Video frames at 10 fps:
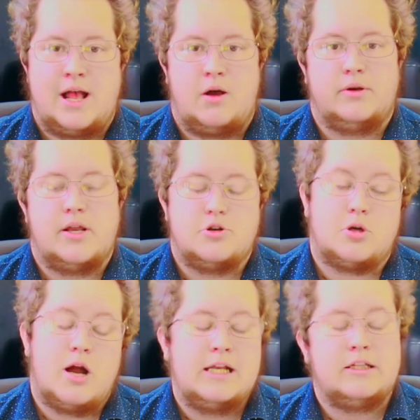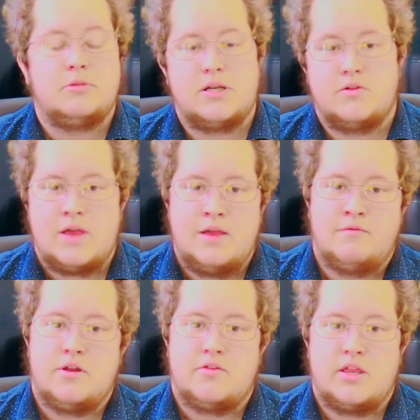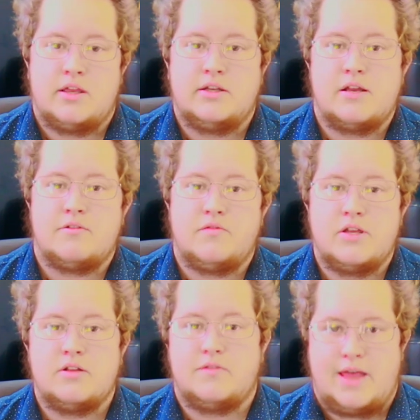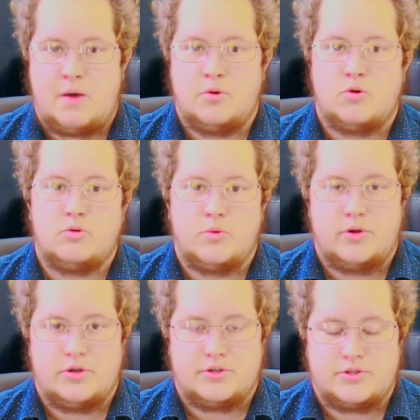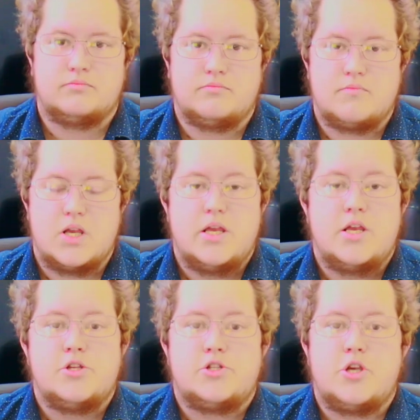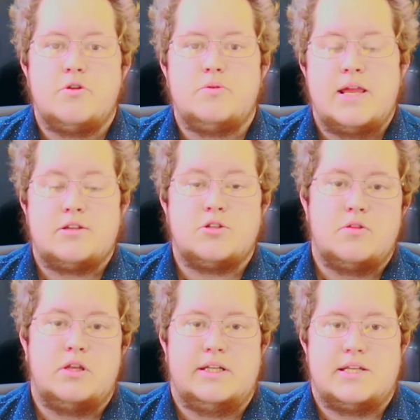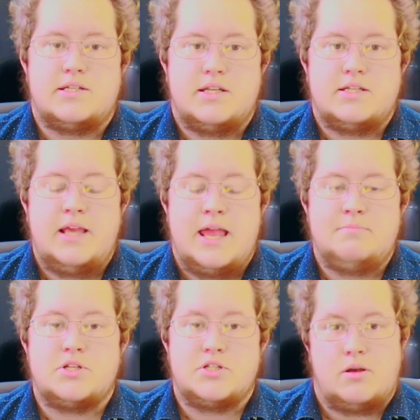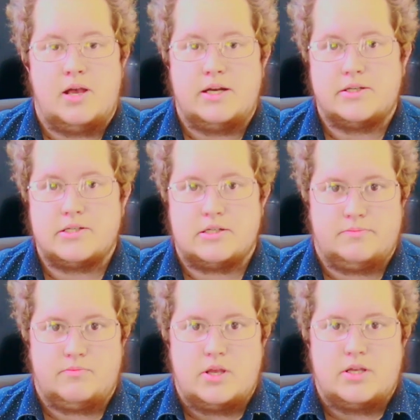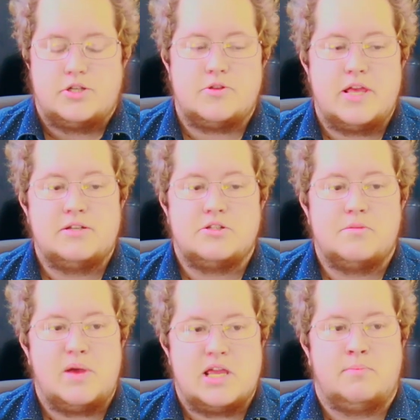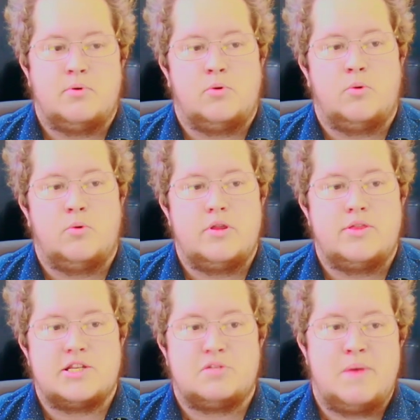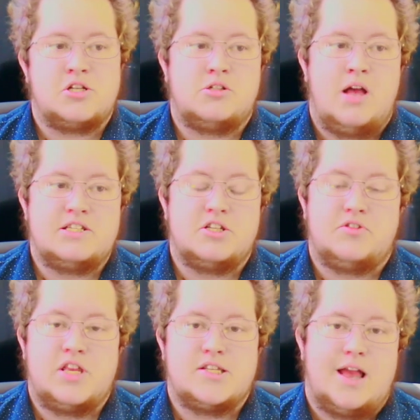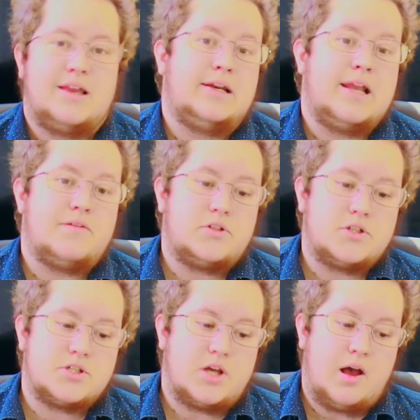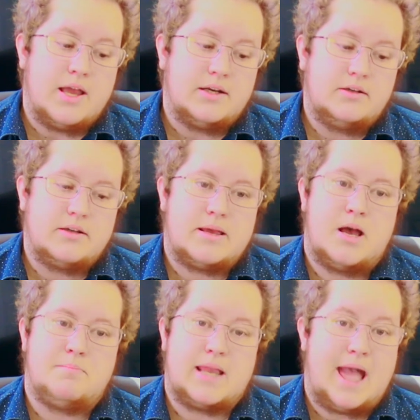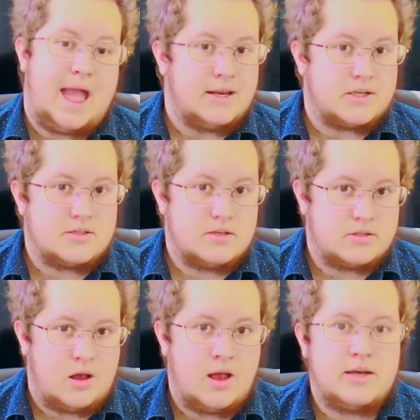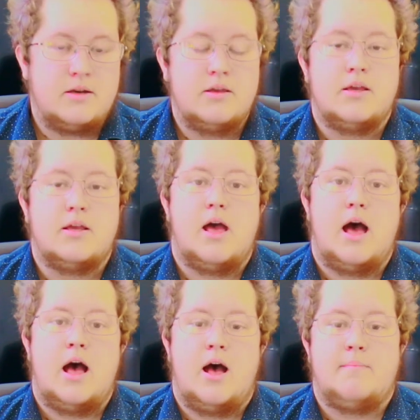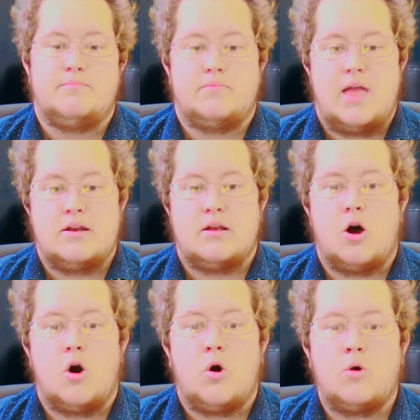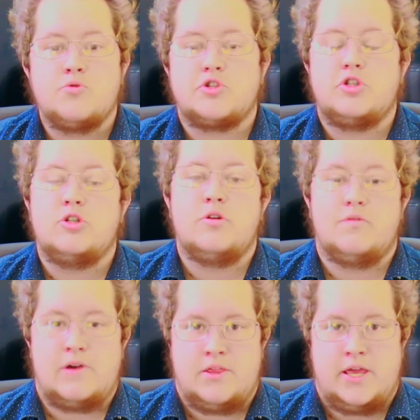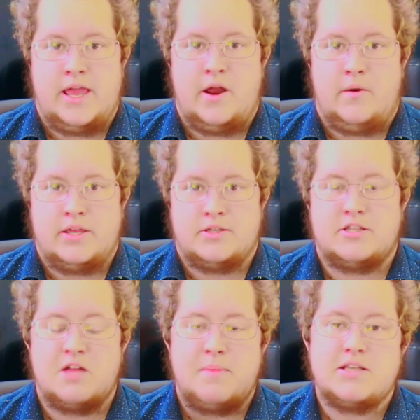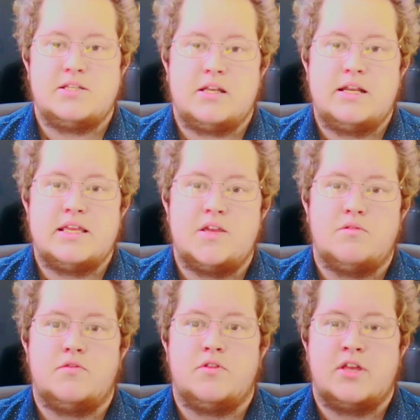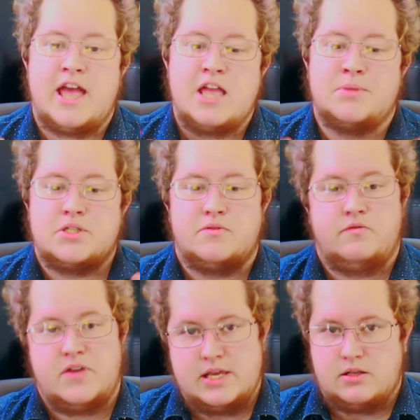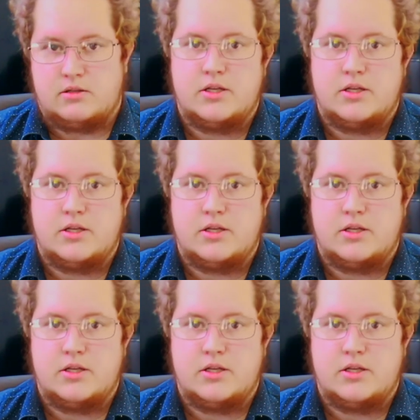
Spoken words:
out and try a little bit of everything and get a feel for how it all works. So next on the list is game designers. So these are the people that specialise in things like level design, mechanics design, and a whole slew of other areas. They basically give the game its feel